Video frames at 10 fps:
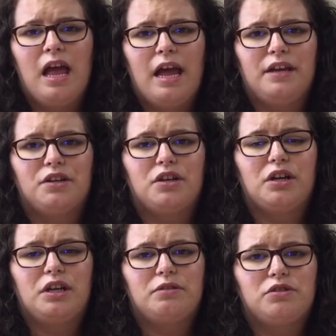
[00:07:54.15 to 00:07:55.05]
and you're going
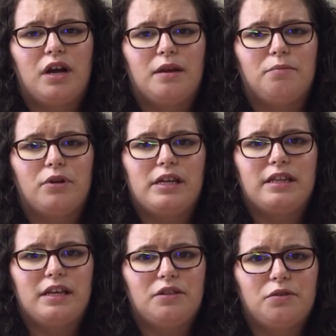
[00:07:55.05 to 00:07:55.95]
to try to breathe
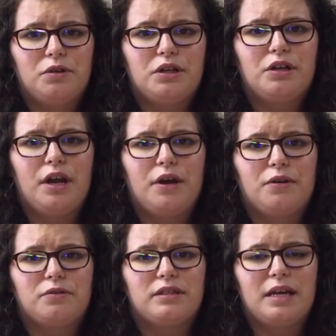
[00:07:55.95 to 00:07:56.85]
in through your
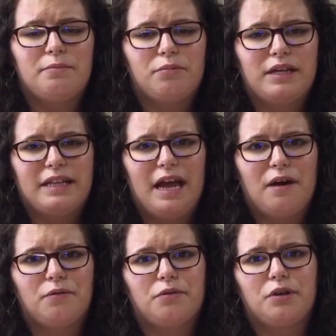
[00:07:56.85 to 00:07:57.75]
nose and breathe
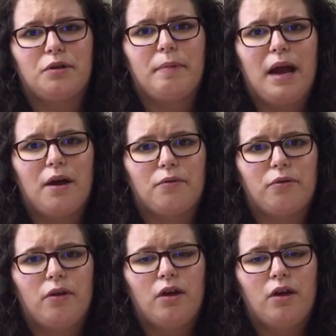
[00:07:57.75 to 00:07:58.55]
out through your mouth.